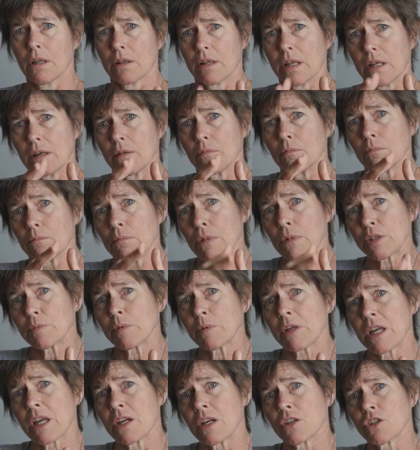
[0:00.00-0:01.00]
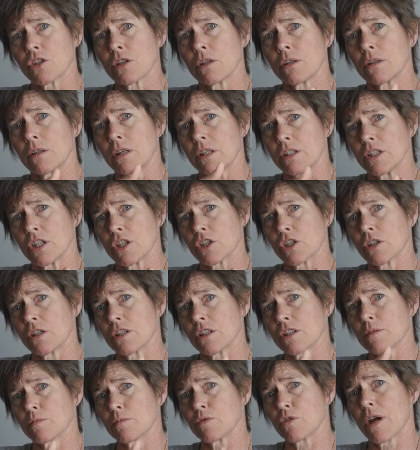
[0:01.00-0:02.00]
that multiplication, addition,
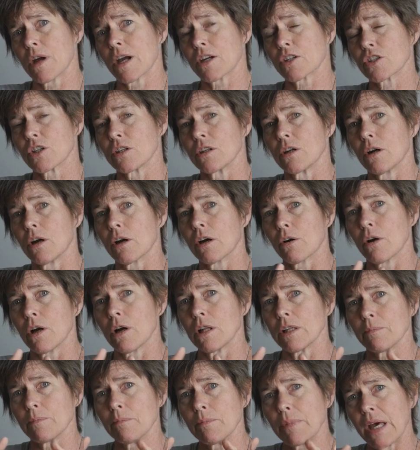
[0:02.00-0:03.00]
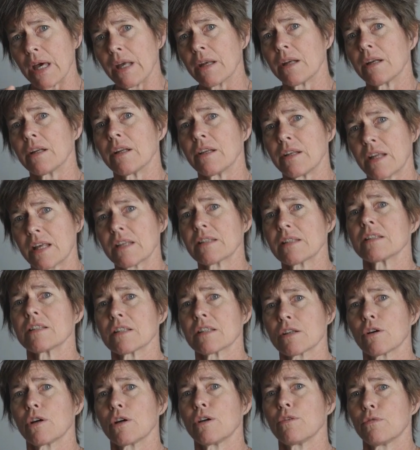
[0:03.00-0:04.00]
and subtraction are all embedded and
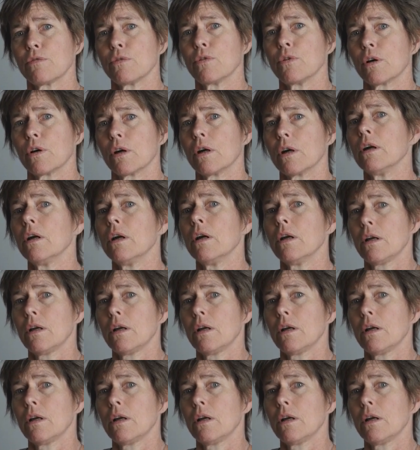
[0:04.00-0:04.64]
necessary for